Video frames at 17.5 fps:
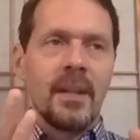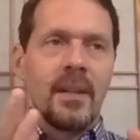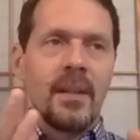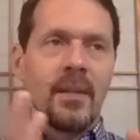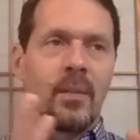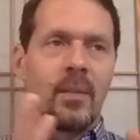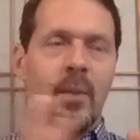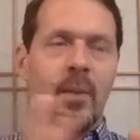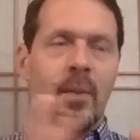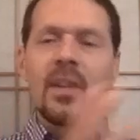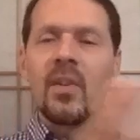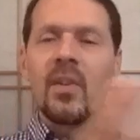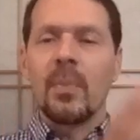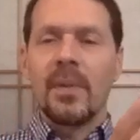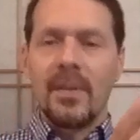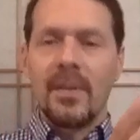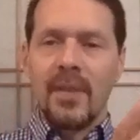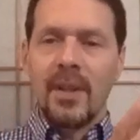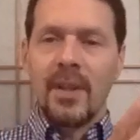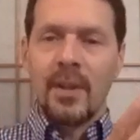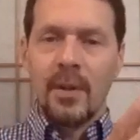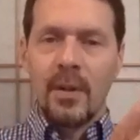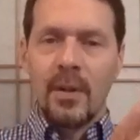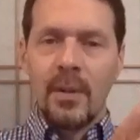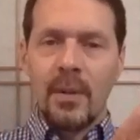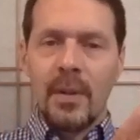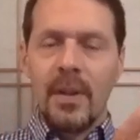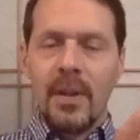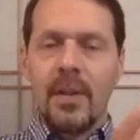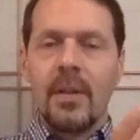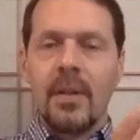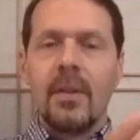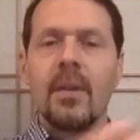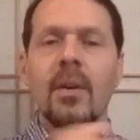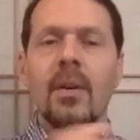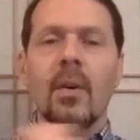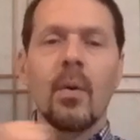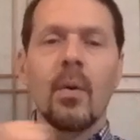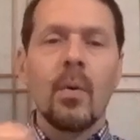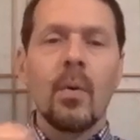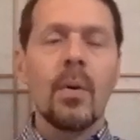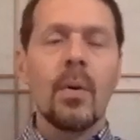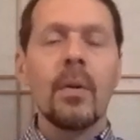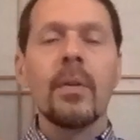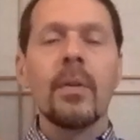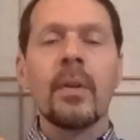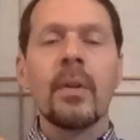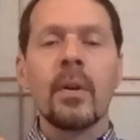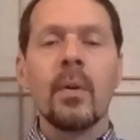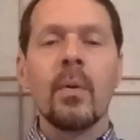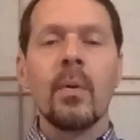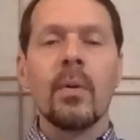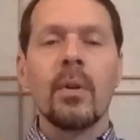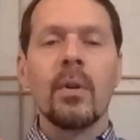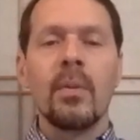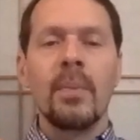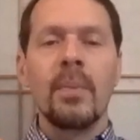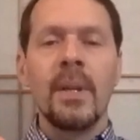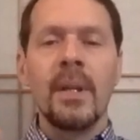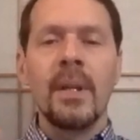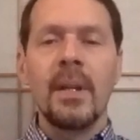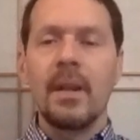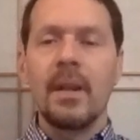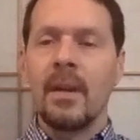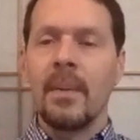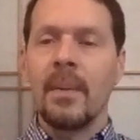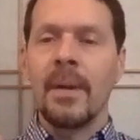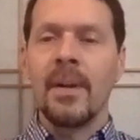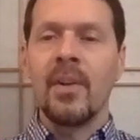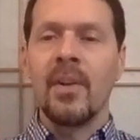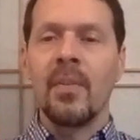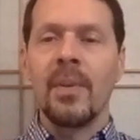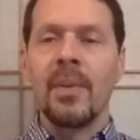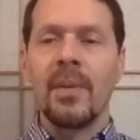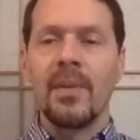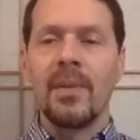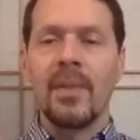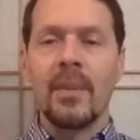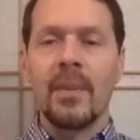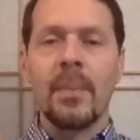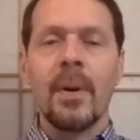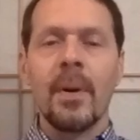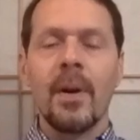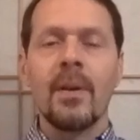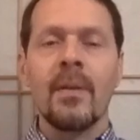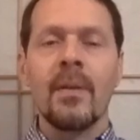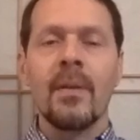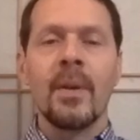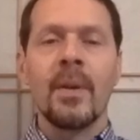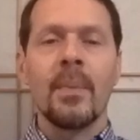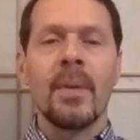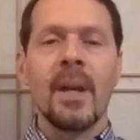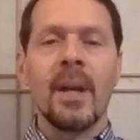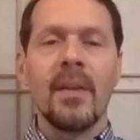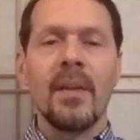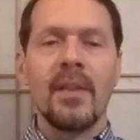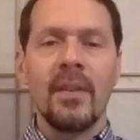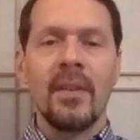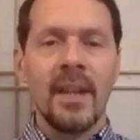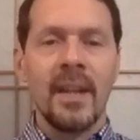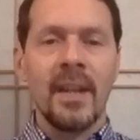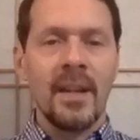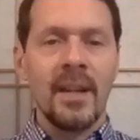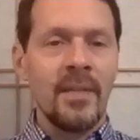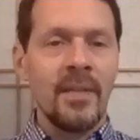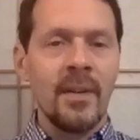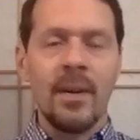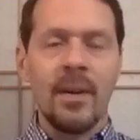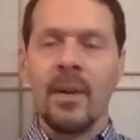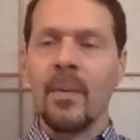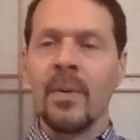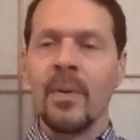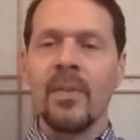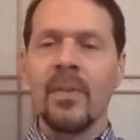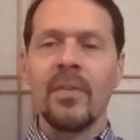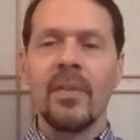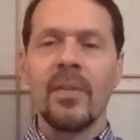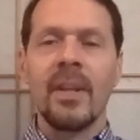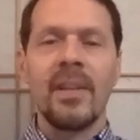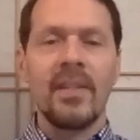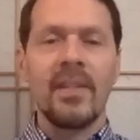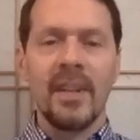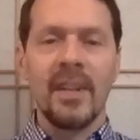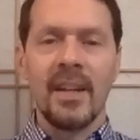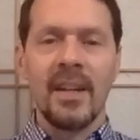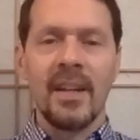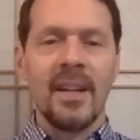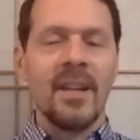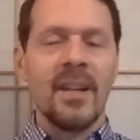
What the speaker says: winning the specific tournament. Or the goal could be about a specific part of their process, like if they're always slicing.